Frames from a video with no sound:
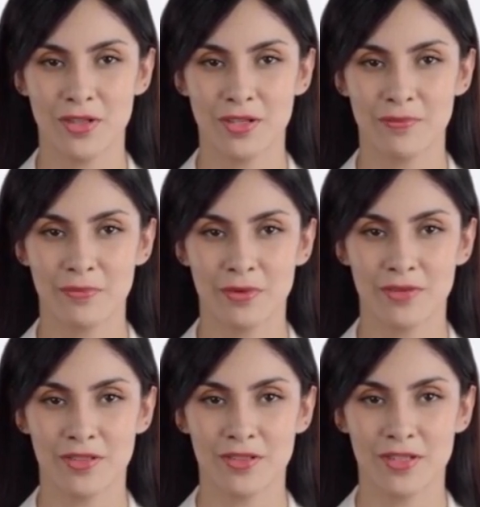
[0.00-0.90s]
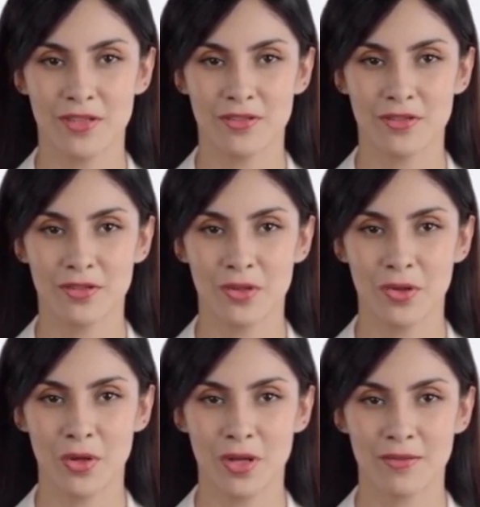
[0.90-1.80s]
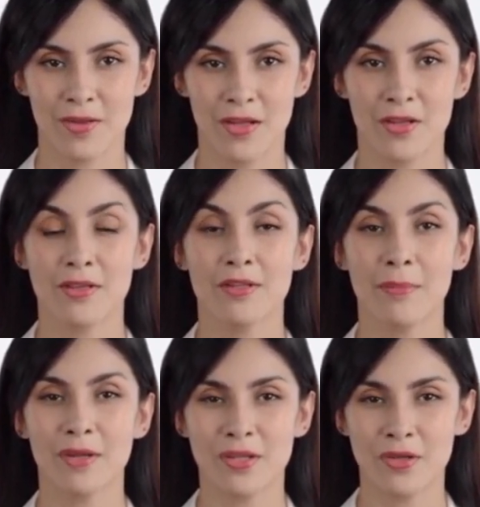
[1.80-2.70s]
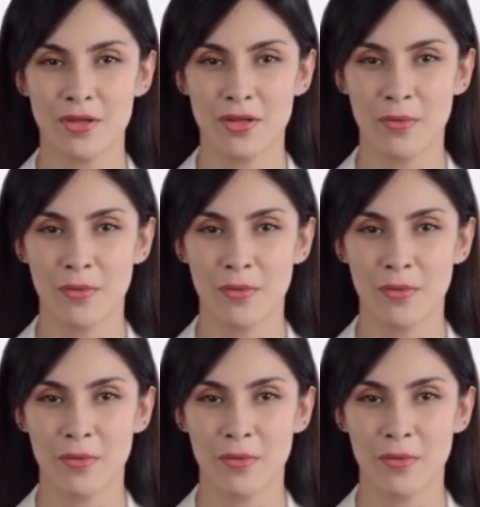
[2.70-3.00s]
improve your skills, or advance your career,